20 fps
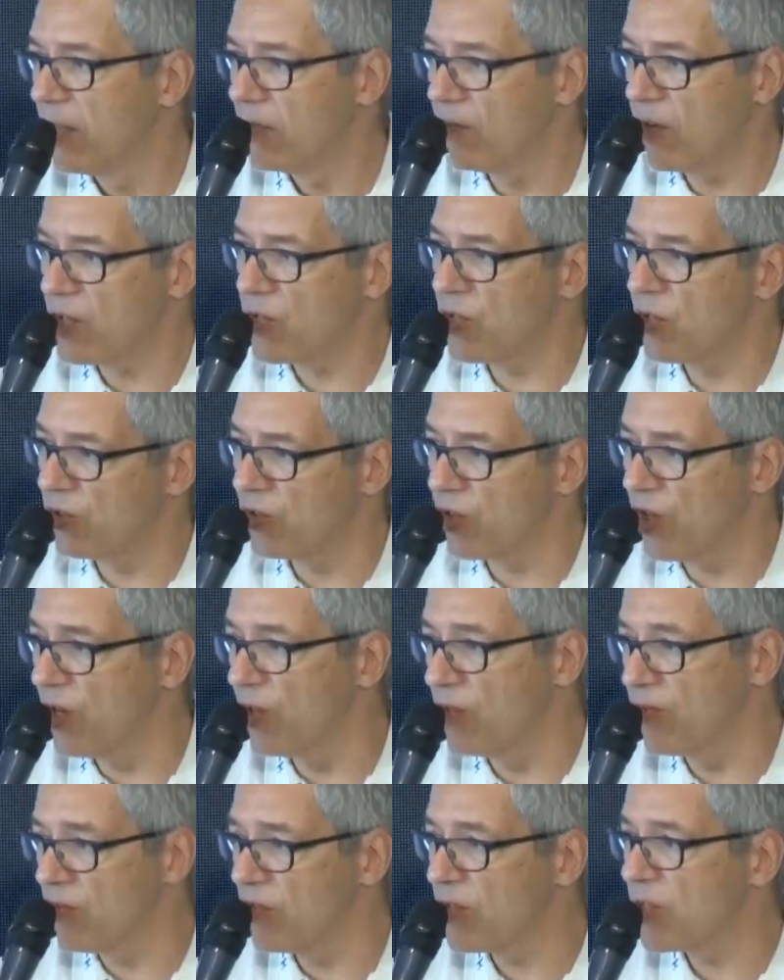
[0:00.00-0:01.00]
Russian
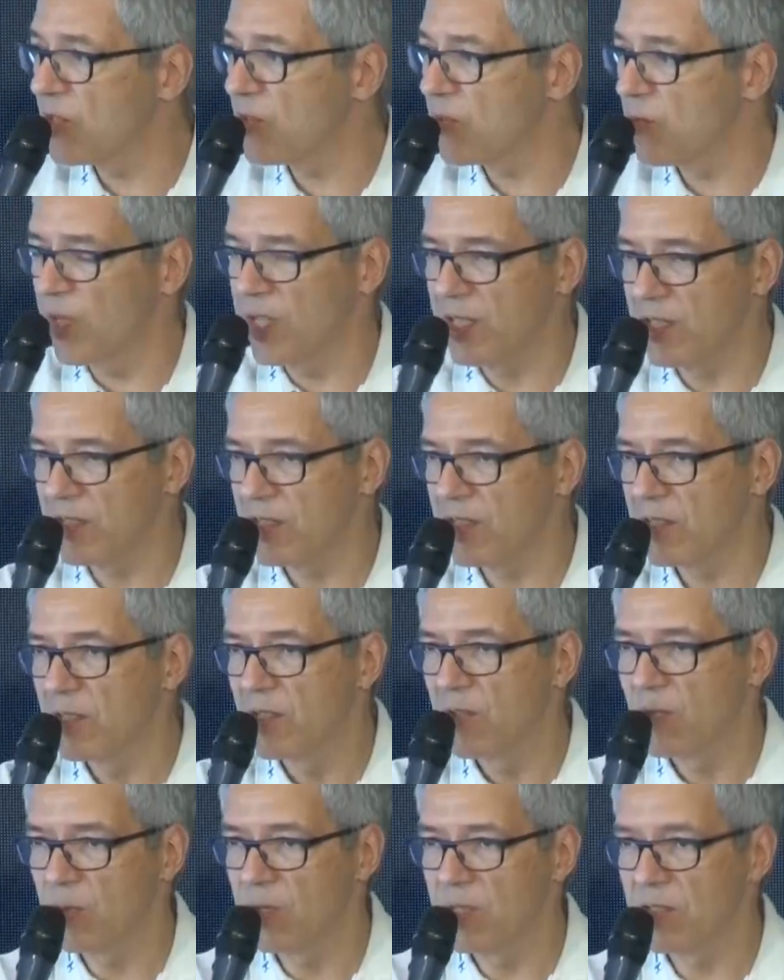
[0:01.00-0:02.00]
drones with
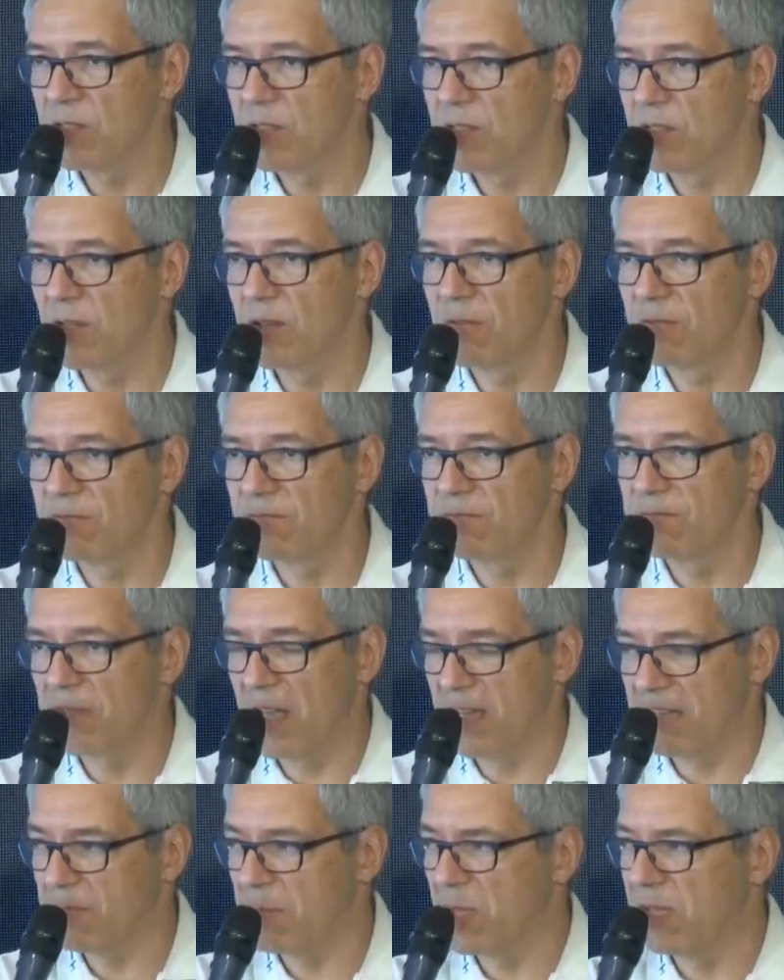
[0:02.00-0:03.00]

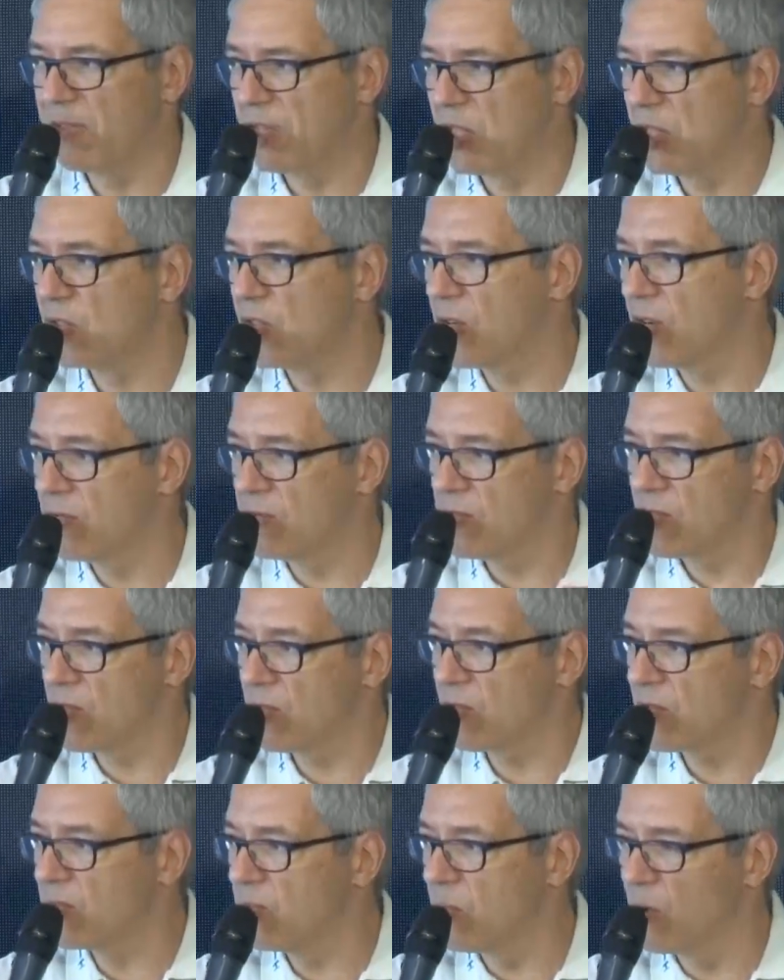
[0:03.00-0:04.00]
FPV drones,
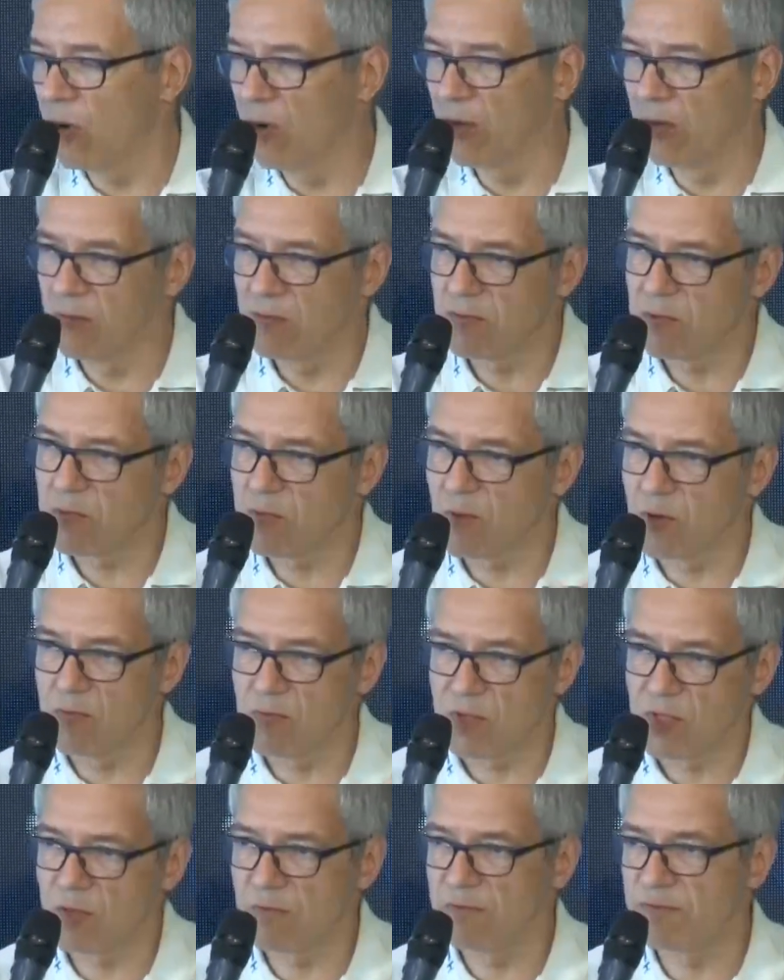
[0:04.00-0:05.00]
so small
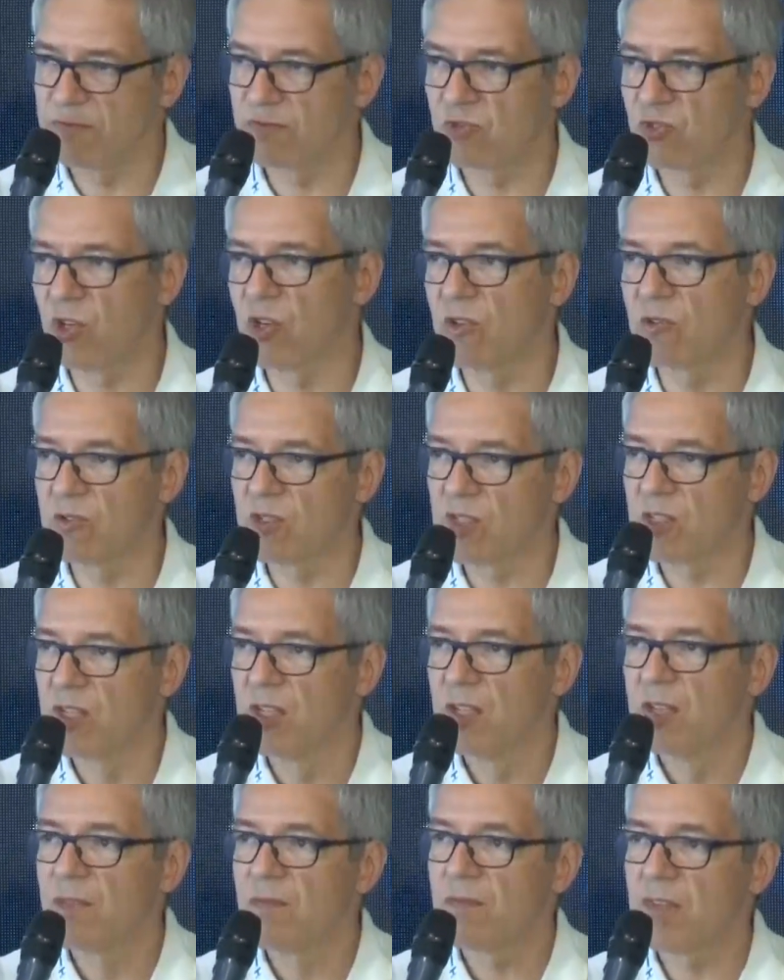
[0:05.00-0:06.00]
swarms of drones
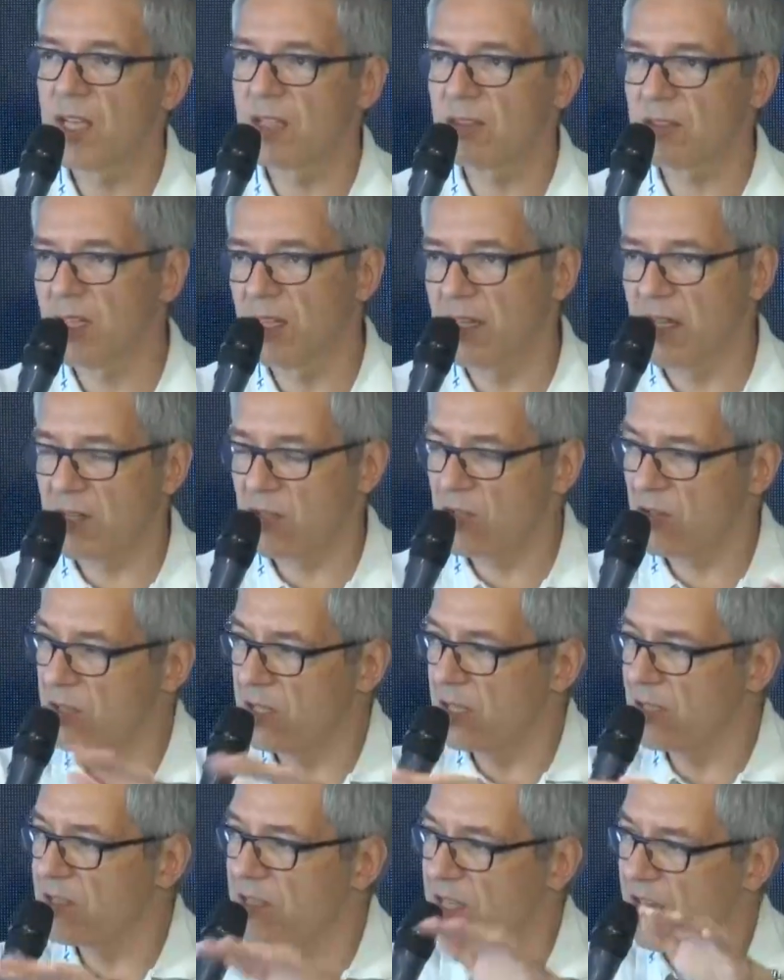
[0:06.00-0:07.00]
that can
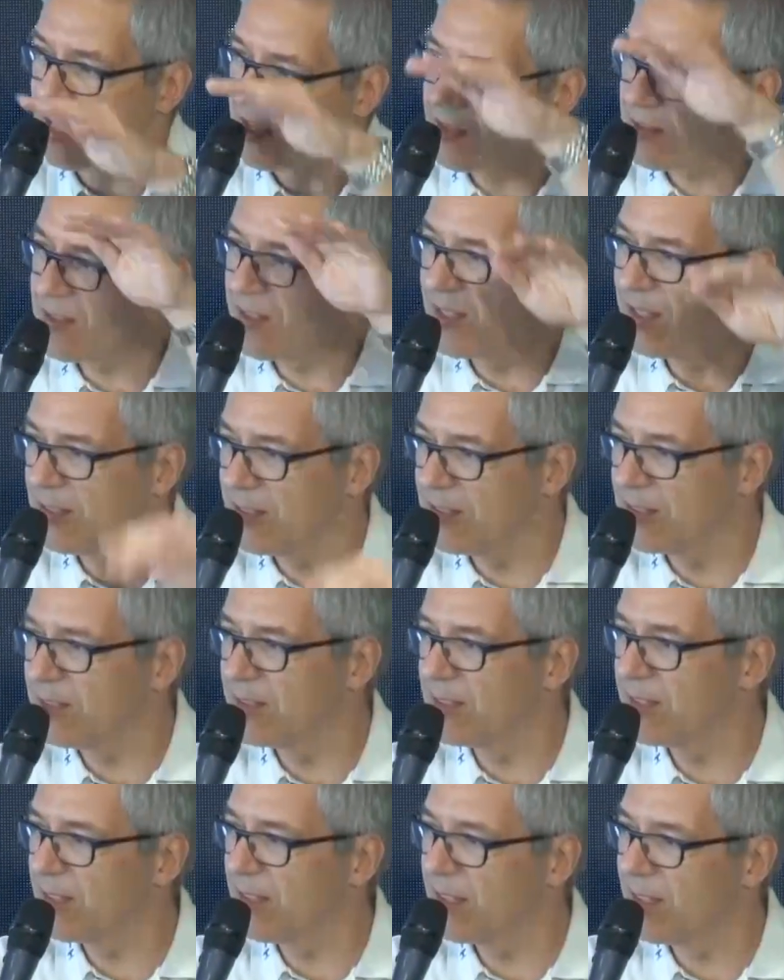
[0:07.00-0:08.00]
actually attack
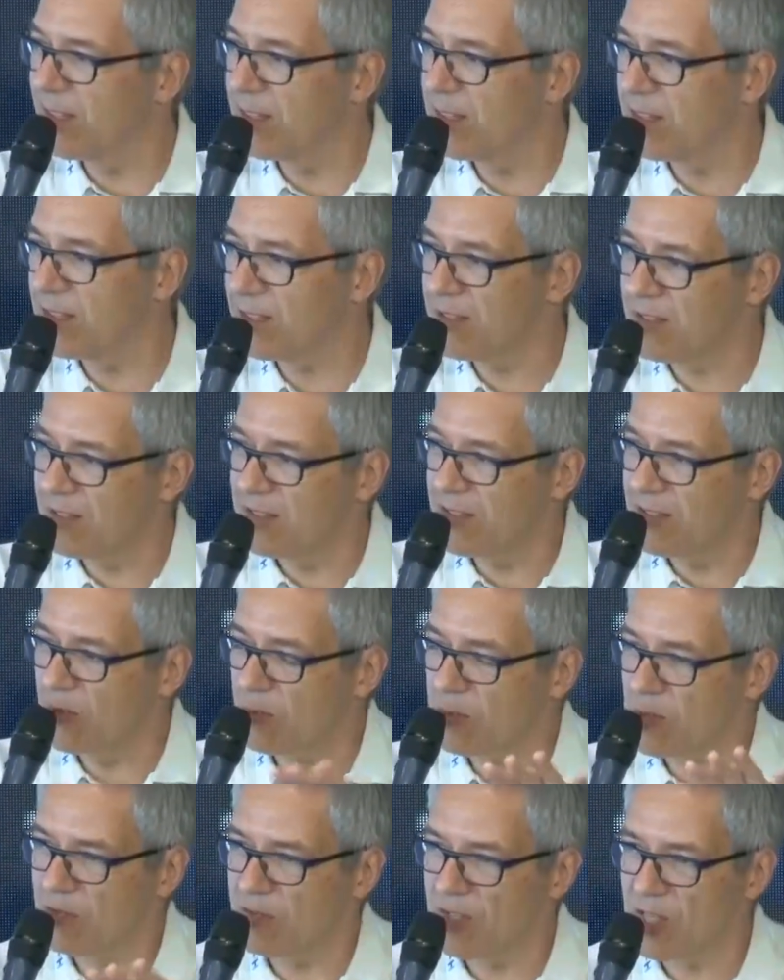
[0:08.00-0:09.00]
the
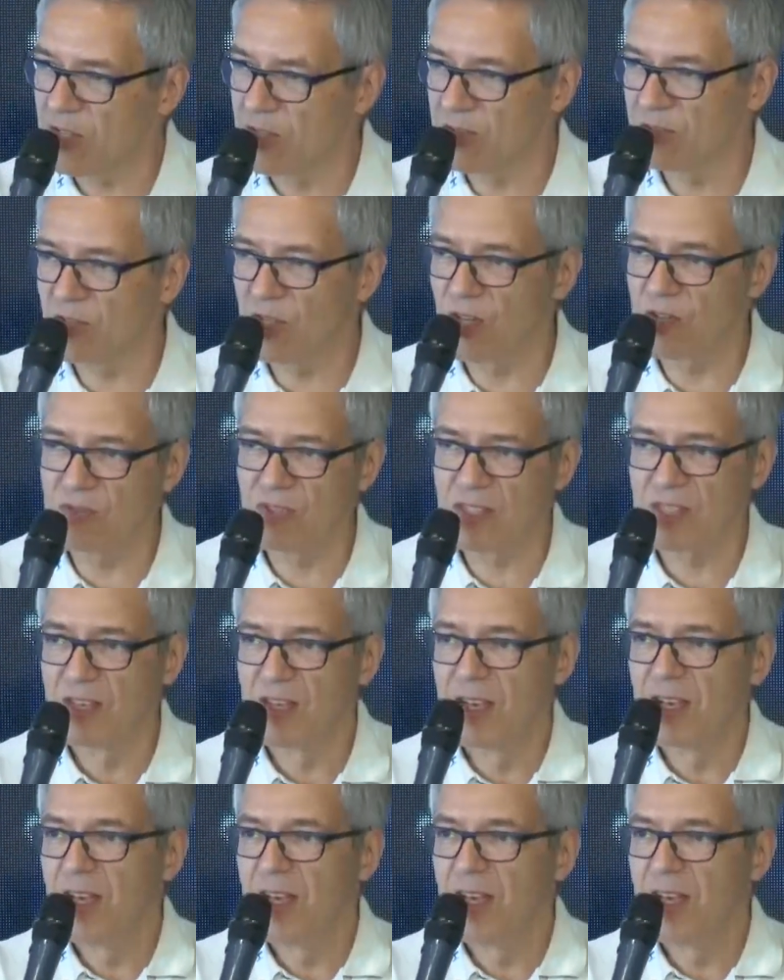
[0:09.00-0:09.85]
observation drones.